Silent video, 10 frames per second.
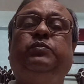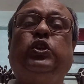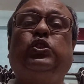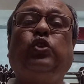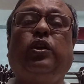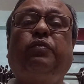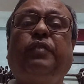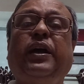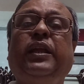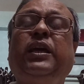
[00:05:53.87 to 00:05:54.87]
the shot
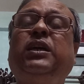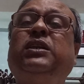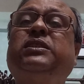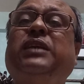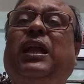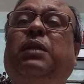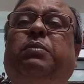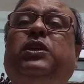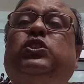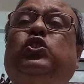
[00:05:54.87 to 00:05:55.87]
firing shall
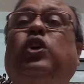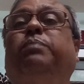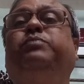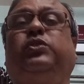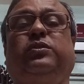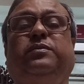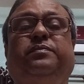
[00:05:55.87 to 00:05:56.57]
be stopped